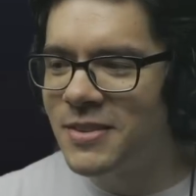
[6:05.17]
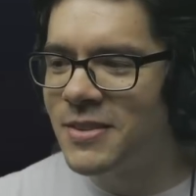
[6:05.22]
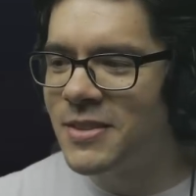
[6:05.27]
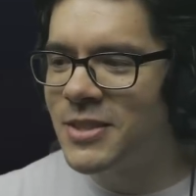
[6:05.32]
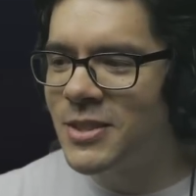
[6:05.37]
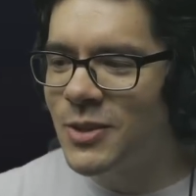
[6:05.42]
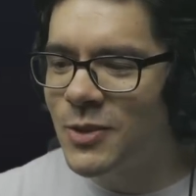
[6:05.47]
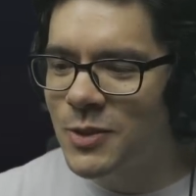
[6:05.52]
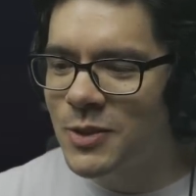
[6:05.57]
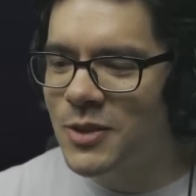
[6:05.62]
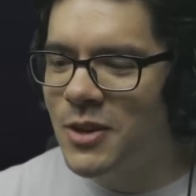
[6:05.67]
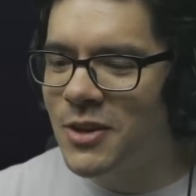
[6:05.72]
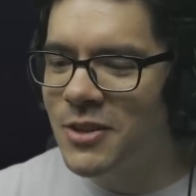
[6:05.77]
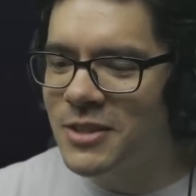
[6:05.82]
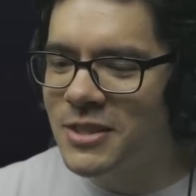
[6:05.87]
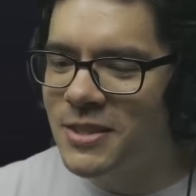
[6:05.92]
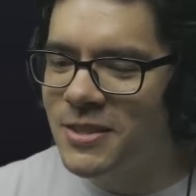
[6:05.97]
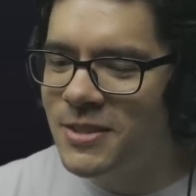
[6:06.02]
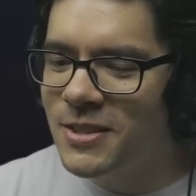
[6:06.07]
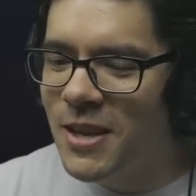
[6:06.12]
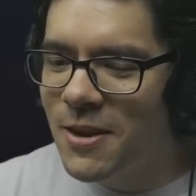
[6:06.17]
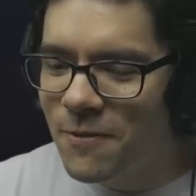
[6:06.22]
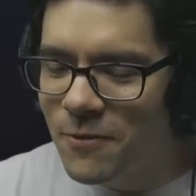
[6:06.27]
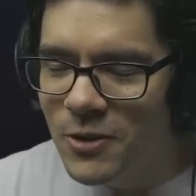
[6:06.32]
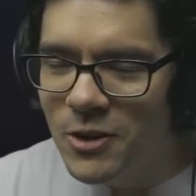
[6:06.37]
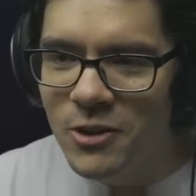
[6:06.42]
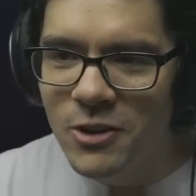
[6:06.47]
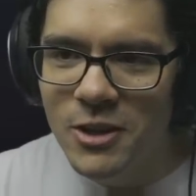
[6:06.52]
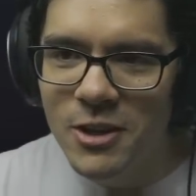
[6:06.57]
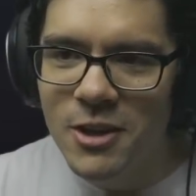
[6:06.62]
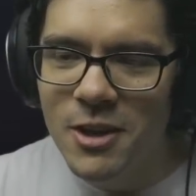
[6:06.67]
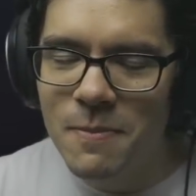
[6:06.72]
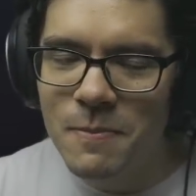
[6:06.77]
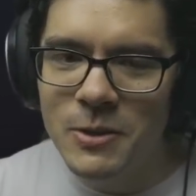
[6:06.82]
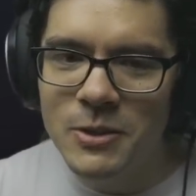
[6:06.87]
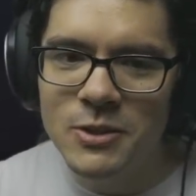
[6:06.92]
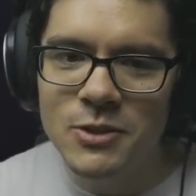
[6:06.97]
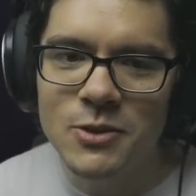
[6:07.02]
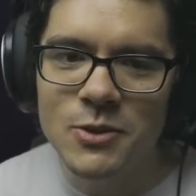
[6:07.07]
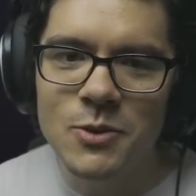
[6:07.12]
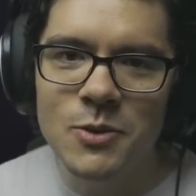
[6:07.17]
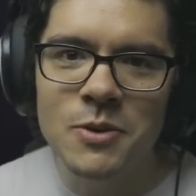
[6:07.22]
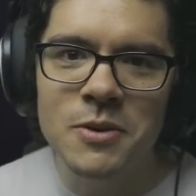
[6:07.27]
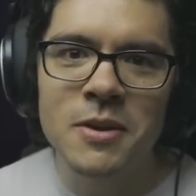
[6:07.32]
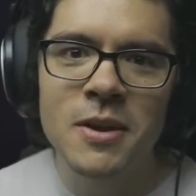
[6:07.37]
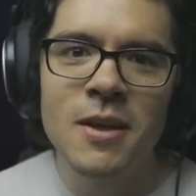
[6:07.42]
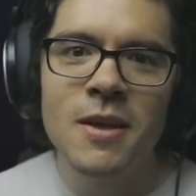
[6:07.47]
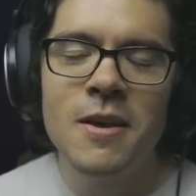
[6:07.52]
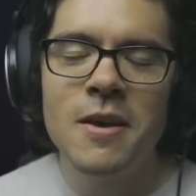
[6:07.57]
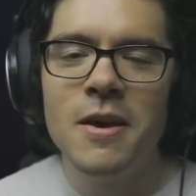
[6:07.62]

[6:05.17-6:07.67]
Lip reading: Silksong is definitely coming soon.